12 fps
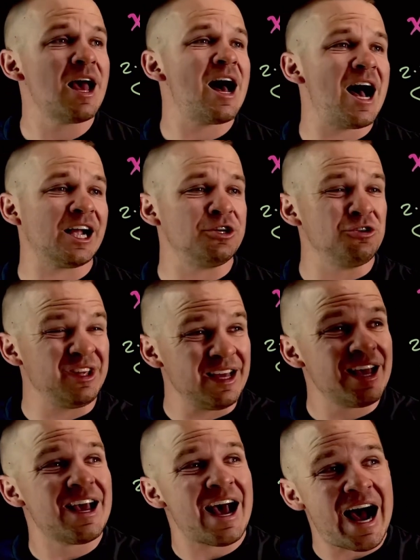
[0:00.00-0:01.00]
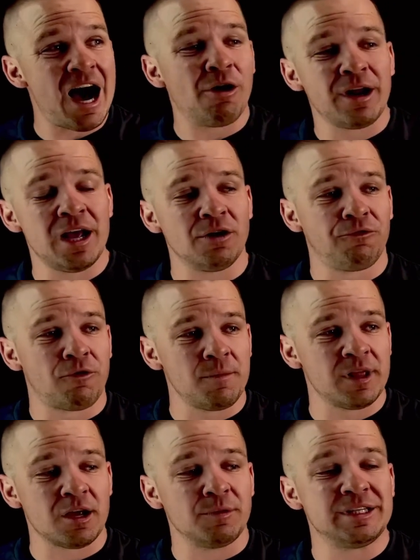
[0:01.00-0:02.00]
I could do the out angle
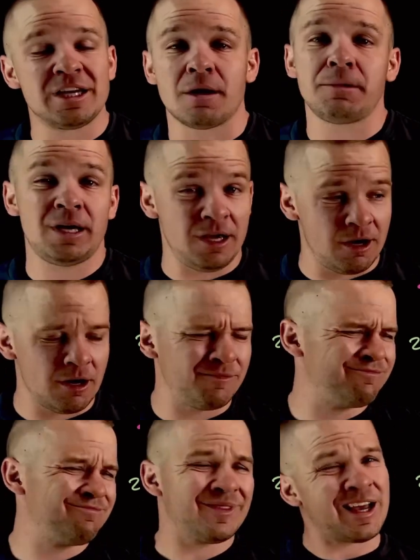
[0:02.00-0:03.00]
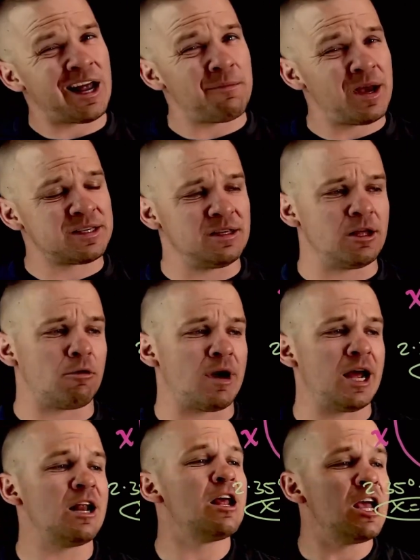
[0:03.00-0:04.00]
formula like we did up here. Kind of messy though, right?